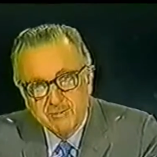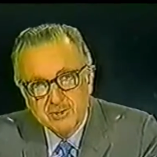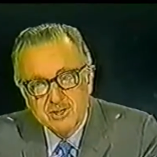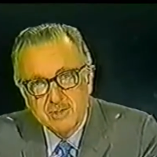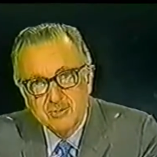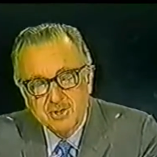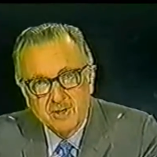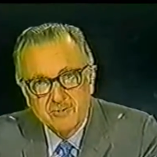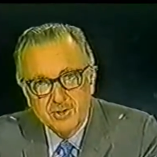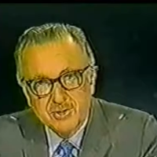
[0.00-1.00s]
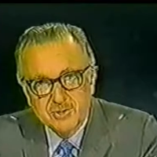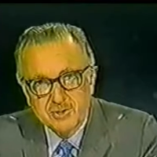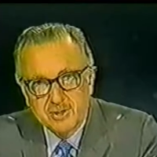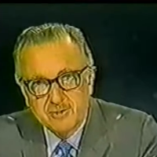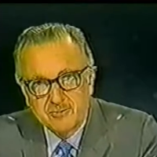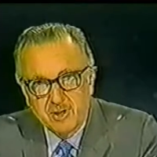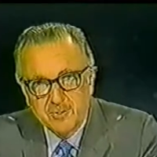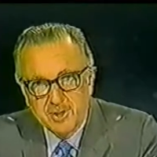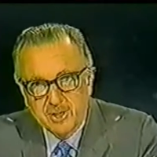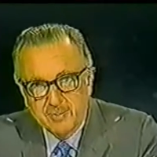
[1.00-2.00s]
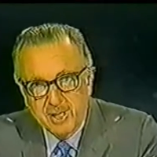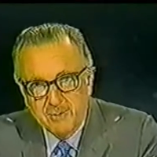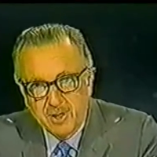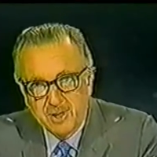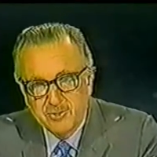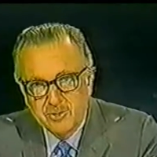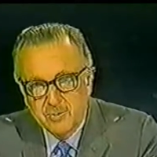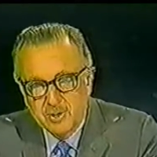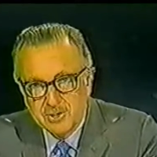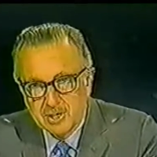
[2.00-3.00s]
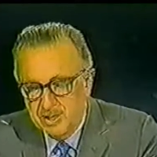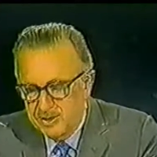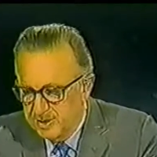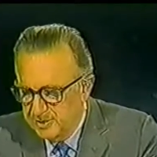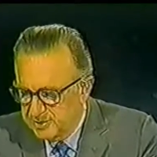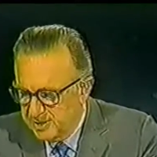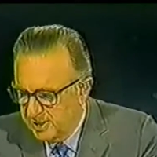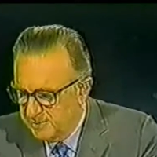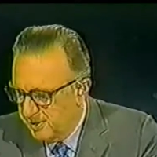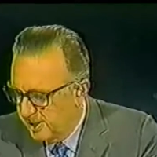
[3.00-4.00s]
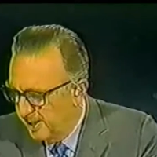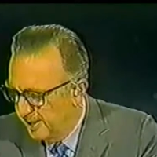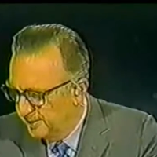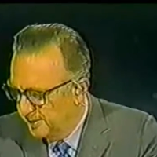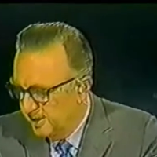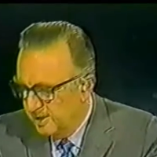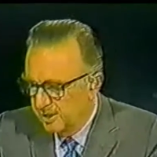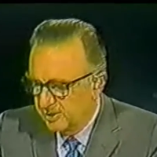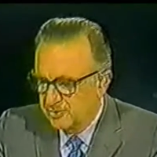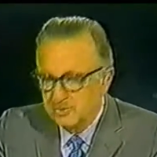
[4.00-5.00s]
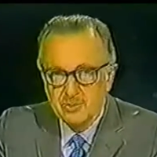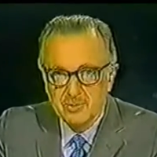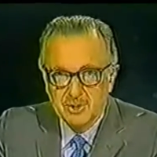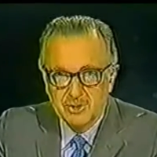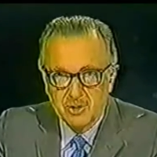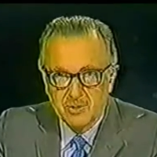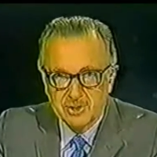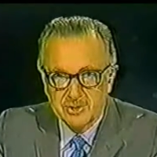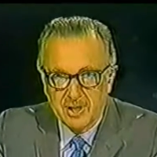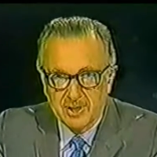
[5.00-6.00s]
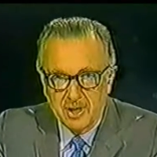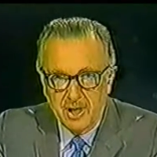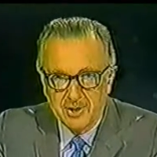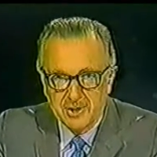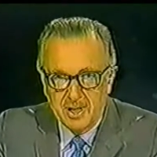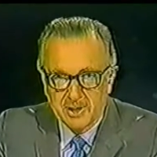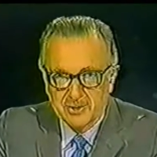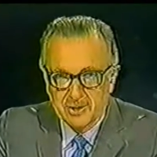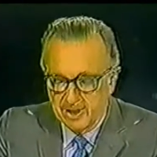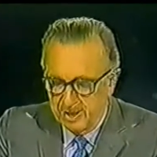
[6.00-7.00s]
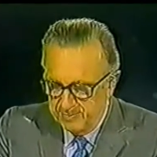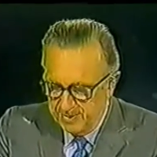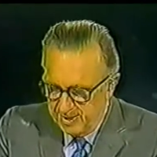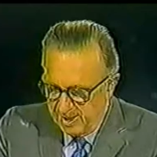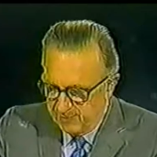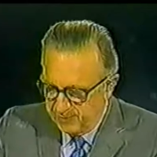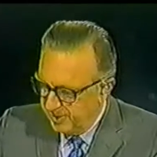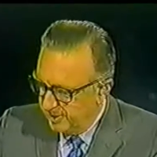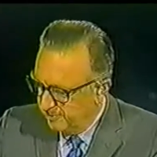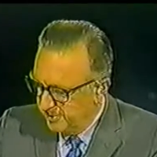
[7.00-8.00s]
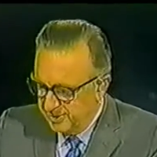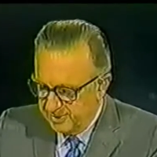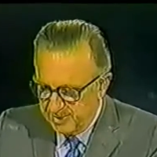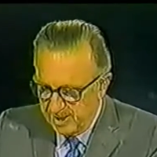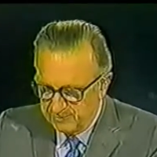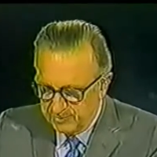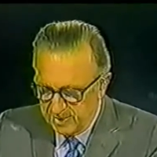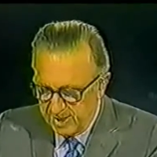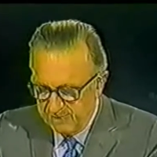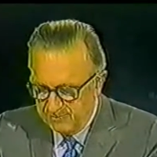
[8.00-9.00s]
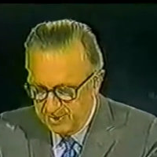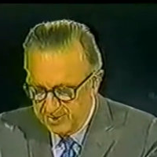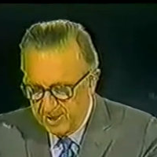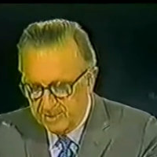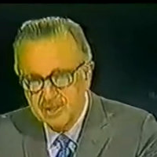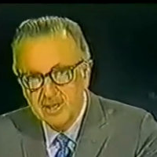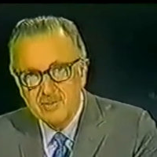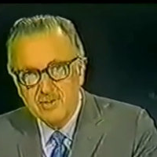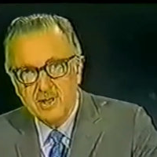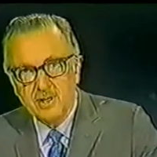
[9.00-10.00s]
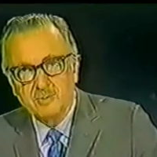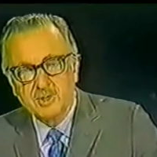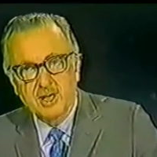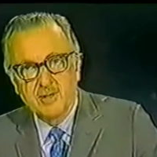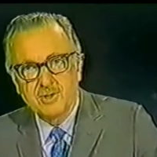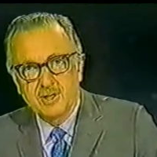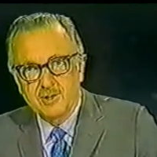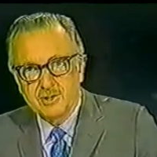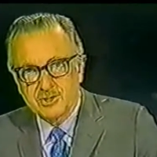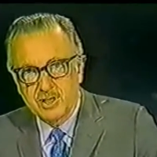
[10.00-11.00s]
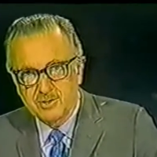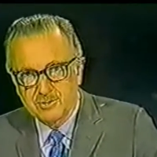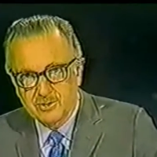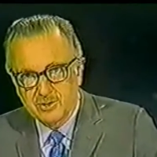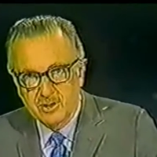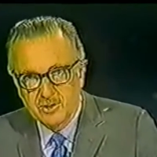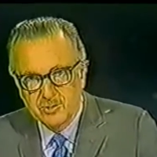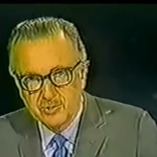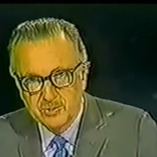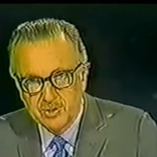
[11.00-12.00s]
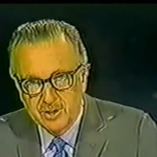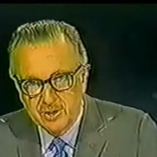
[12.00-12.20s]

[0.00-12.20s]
give us some television from the command module where John Young stays behind to show us that undocked LEM out there. Immediately after they have undocked, they begin their descent into